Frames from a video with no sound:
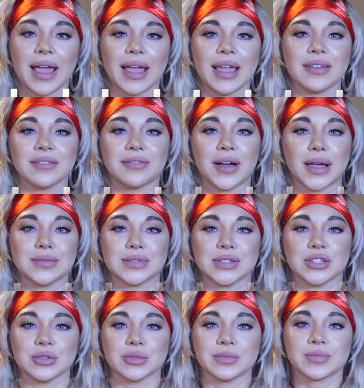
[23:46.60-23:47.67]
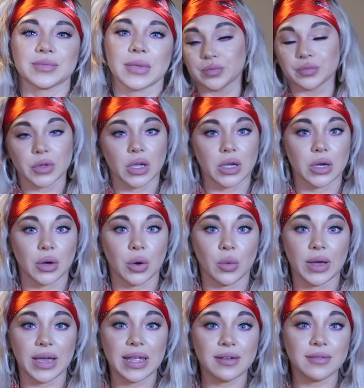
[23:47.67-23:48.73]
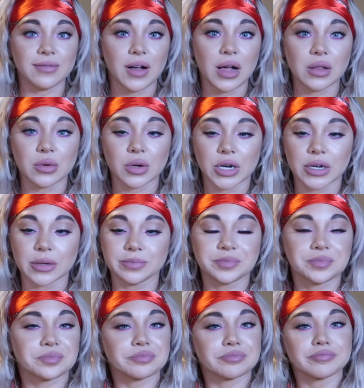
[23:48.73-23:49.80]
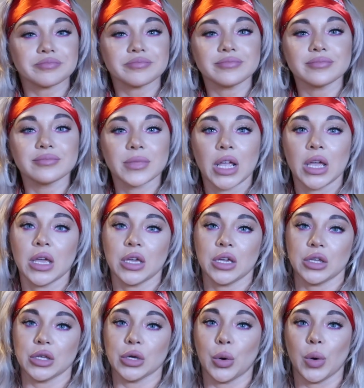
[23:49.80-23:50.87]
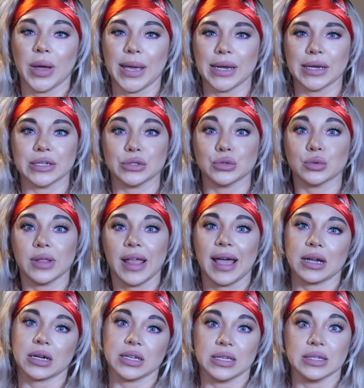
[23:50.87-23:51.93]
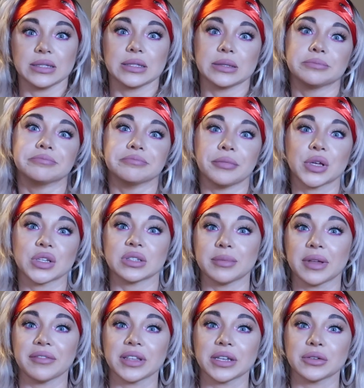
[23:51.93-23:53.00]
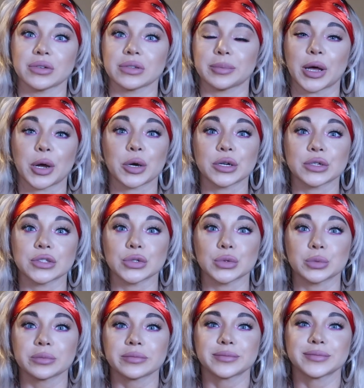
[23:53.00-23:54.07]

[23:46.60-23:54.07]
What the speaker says: 852. Go ahead and follow her. Go ahead and do that because most of my videos about her too.